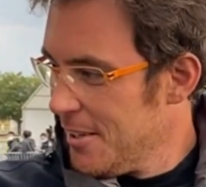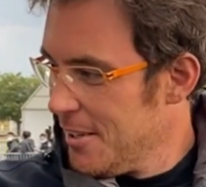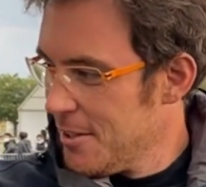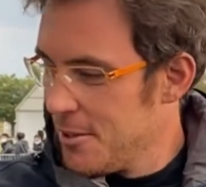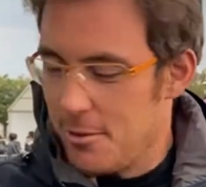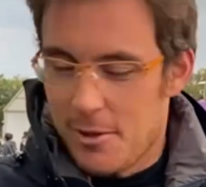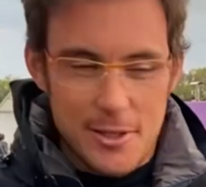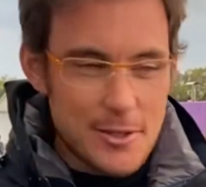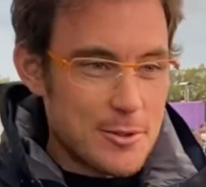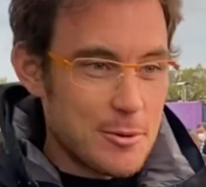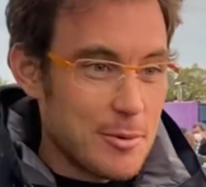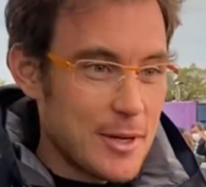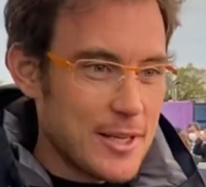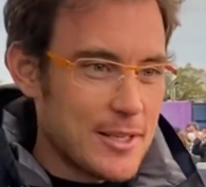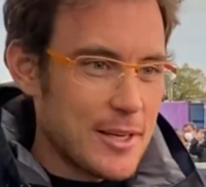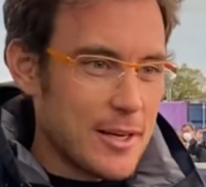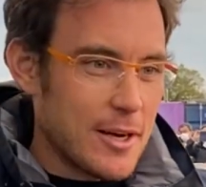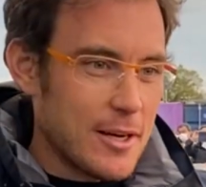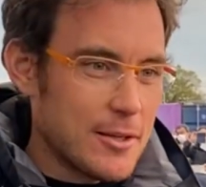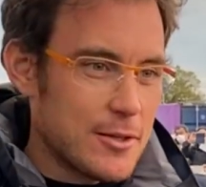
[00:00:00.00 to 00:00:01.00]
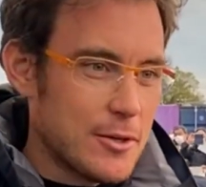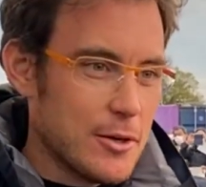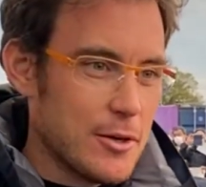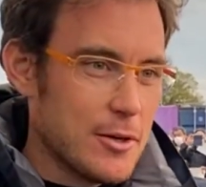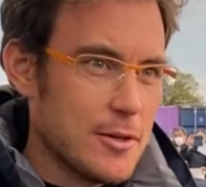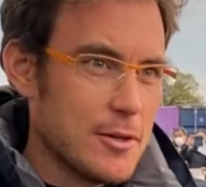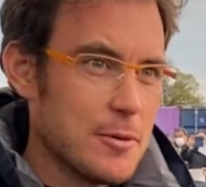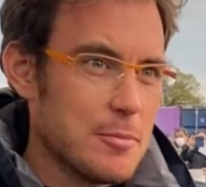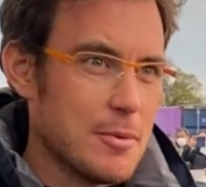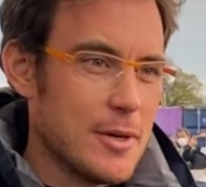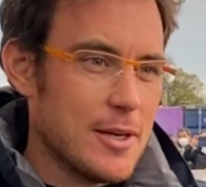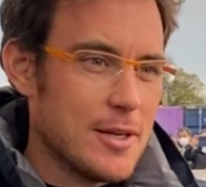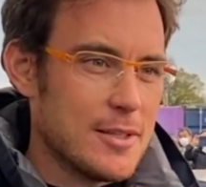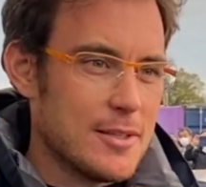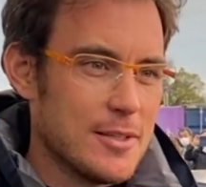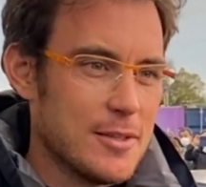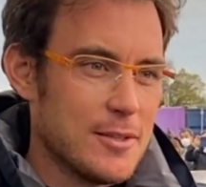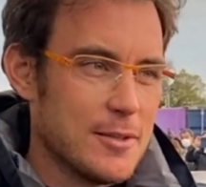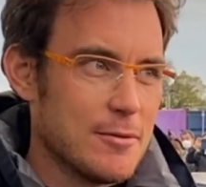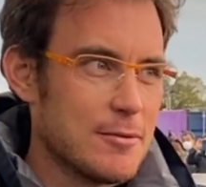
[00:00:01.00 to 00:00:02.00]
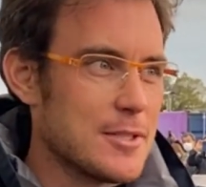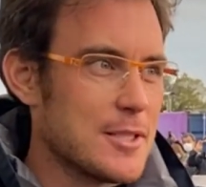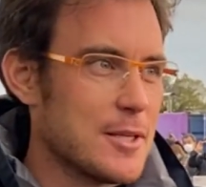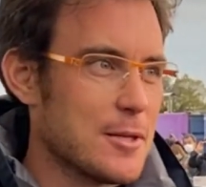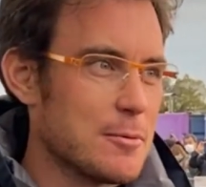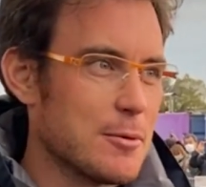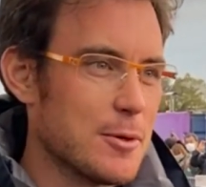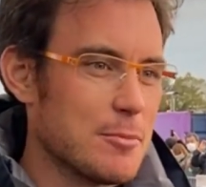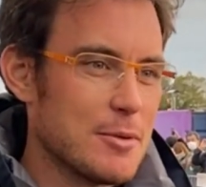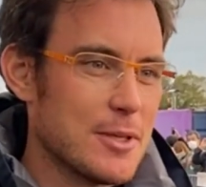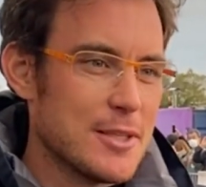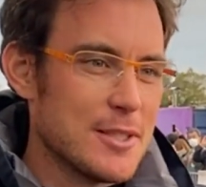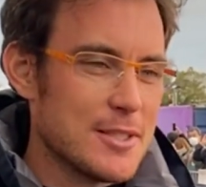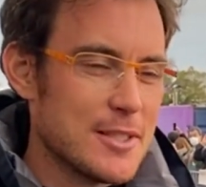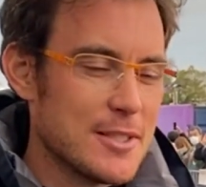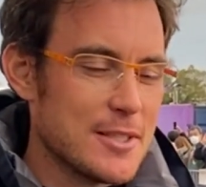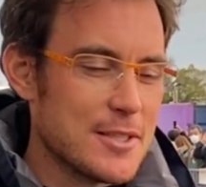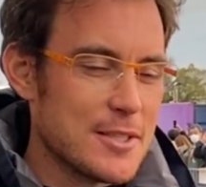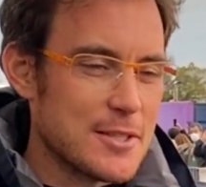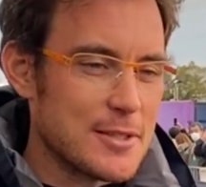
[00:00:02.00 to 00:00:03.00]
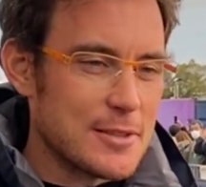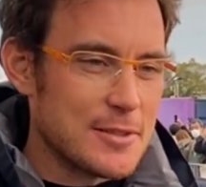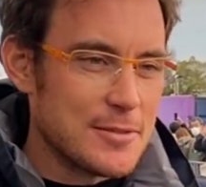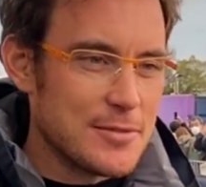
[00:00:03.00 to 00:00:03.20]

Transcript: Trying to make the right call, but obviously it won't be an easy decision.